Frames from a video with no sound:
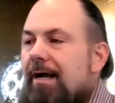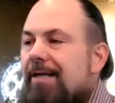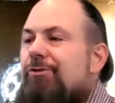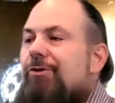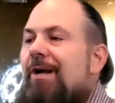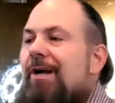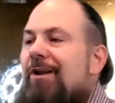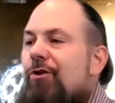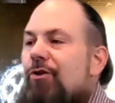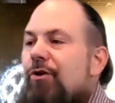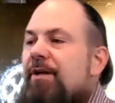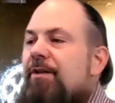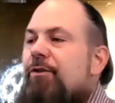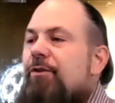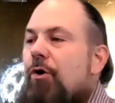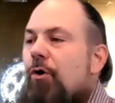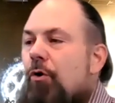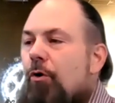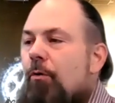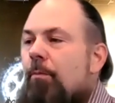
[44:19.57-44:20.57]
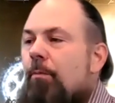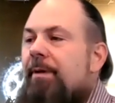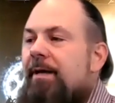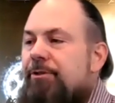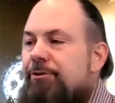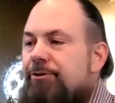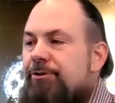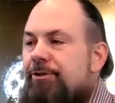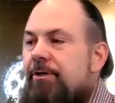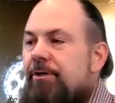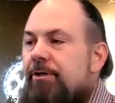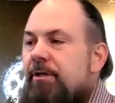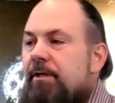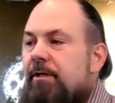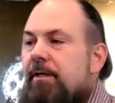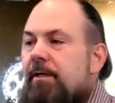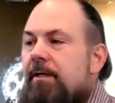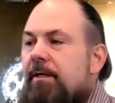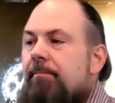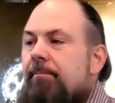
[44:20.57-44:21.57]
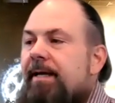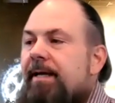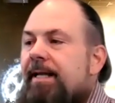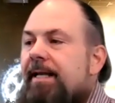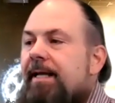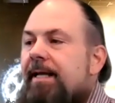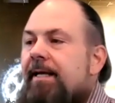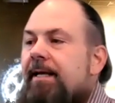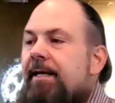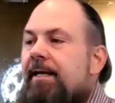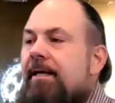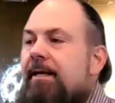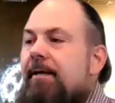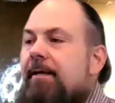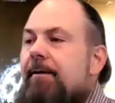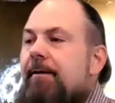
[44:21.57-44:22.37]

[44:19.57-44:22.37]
I try to look at the whole picture, meaning